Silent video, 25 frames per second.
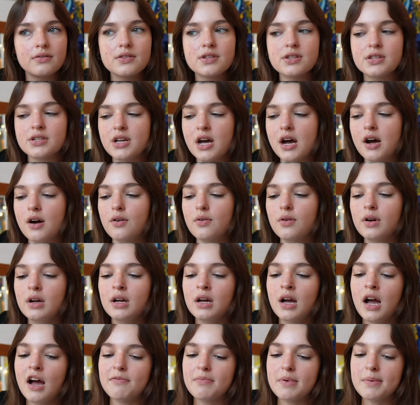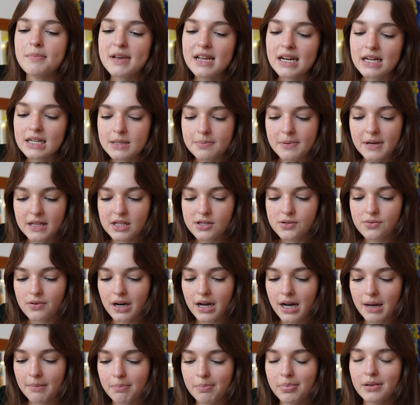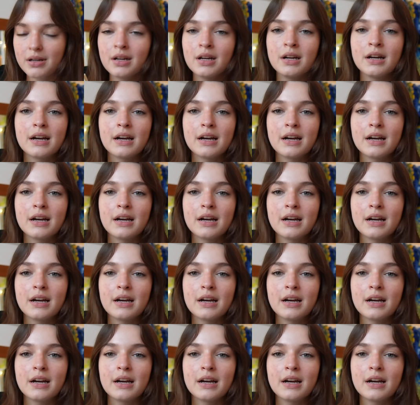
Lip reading: So I've been meaning to pick this one up.